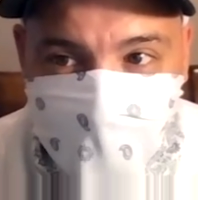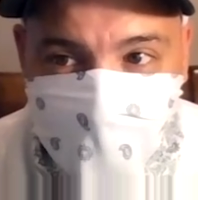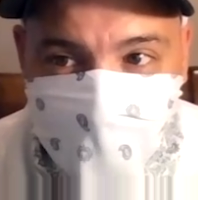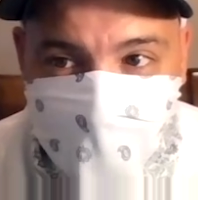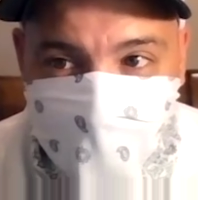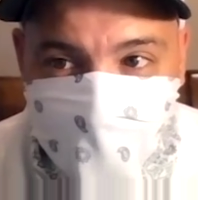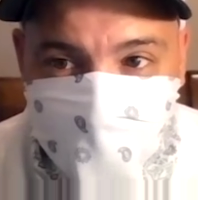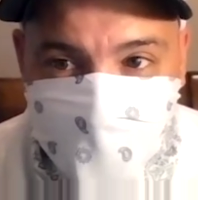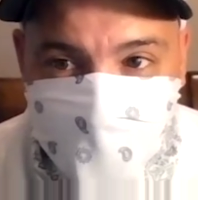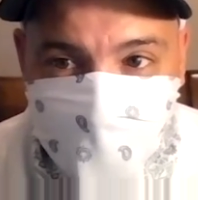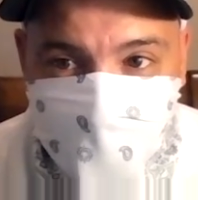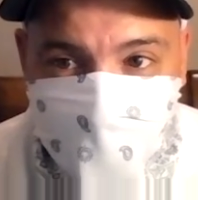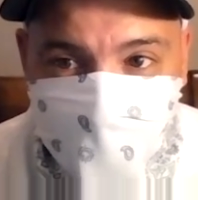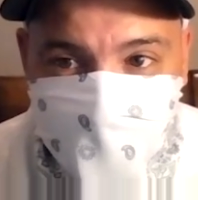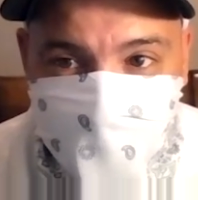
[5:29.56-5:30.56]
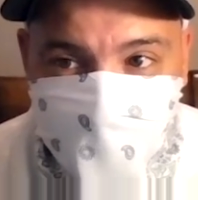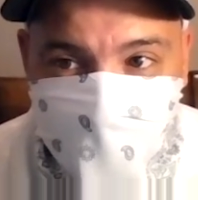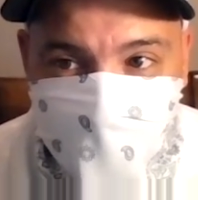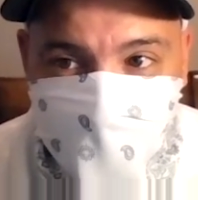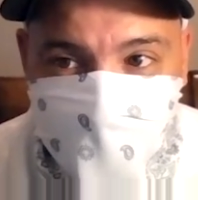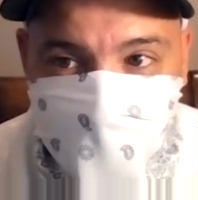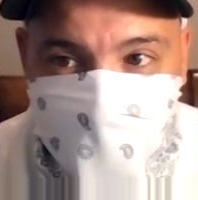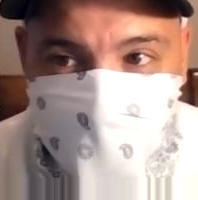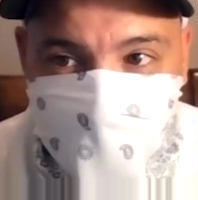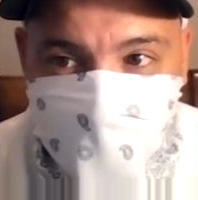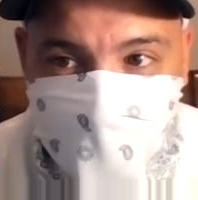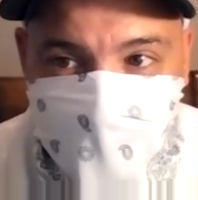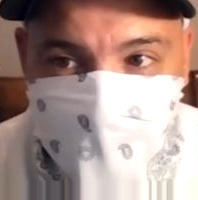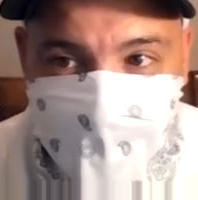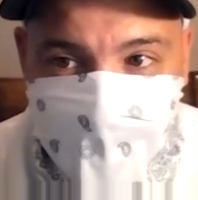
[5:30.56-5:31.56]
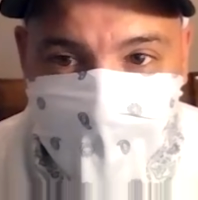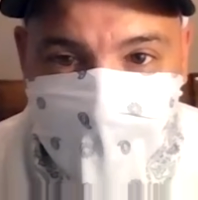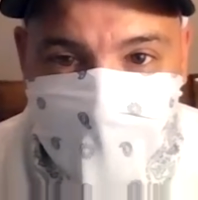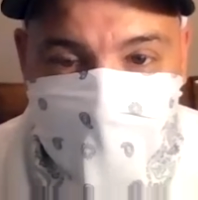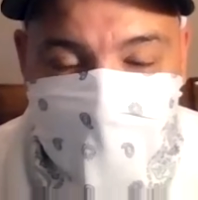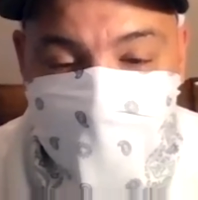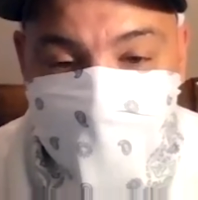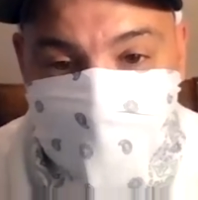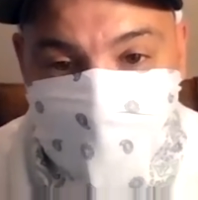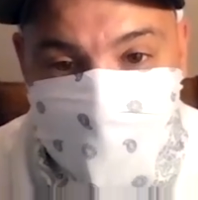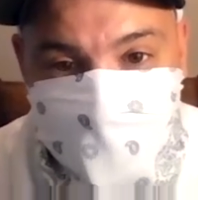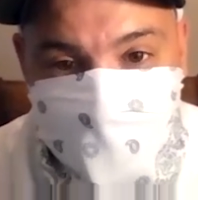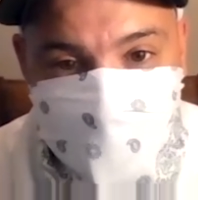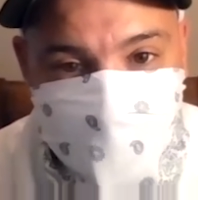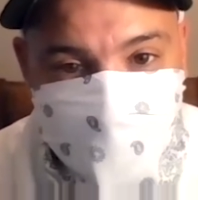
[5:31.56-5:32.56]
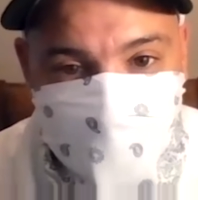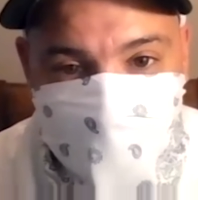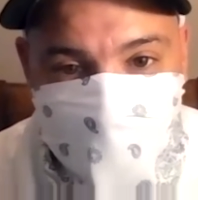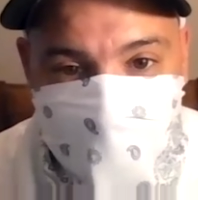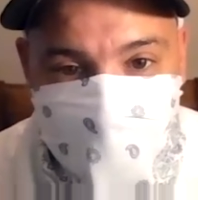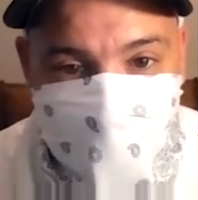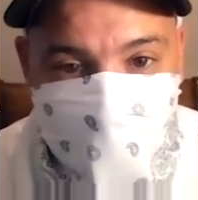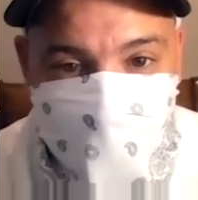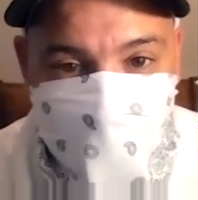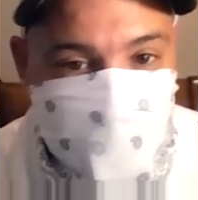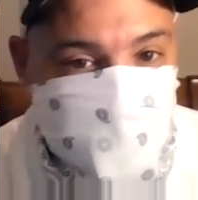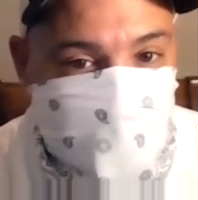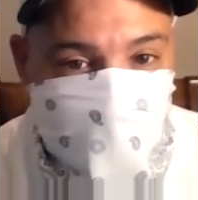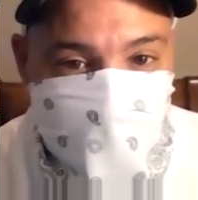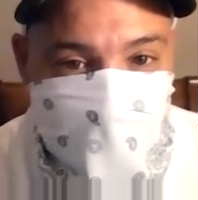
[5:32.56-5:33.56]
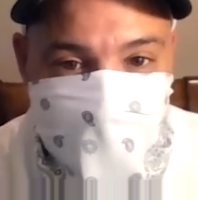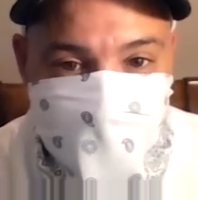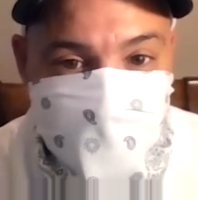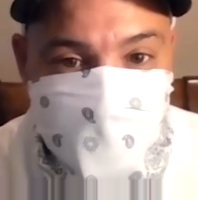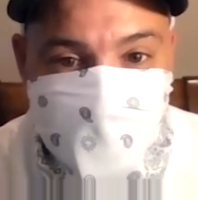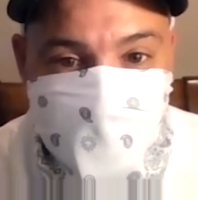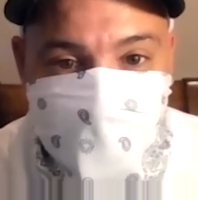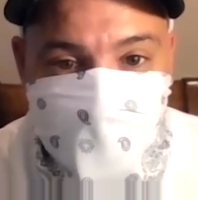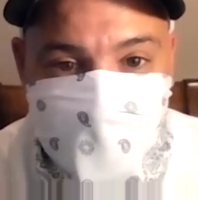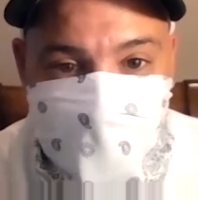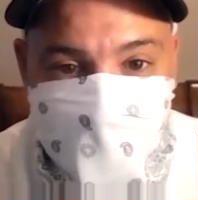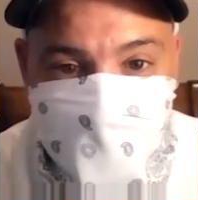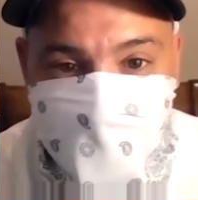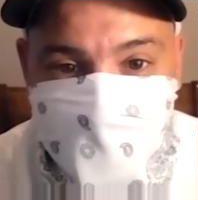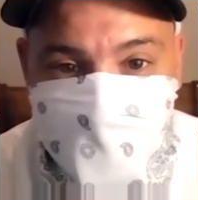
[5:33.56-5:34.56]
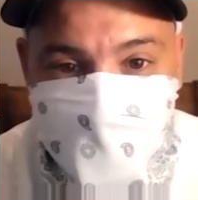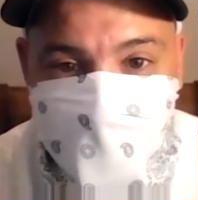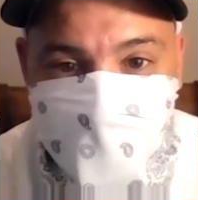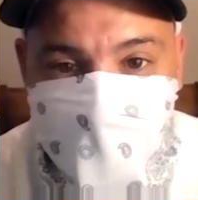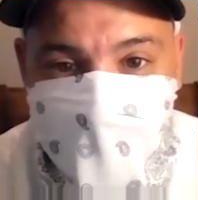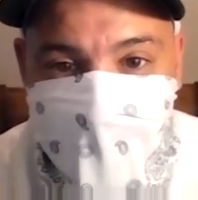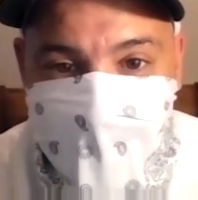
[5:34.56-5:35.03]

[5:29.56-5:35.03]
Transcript: That was good. That was fun. I have an agent. You know, I got one of the top agents here in Texas.